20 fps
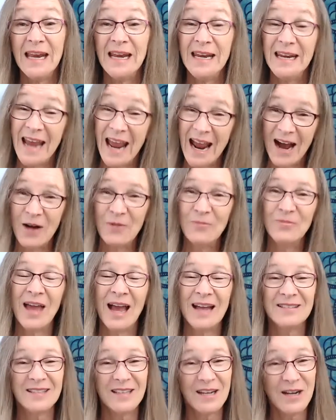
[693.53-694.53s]
Now,
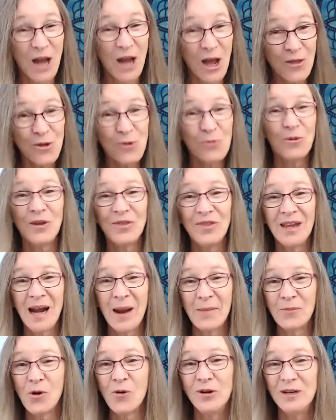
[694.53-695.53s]
that's another one that
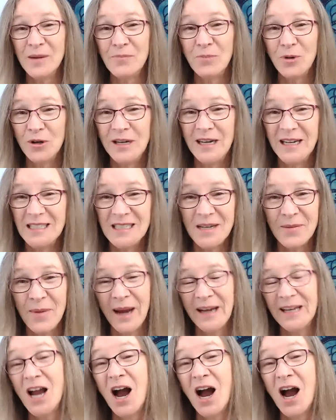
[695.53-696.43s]
I'm going to put into my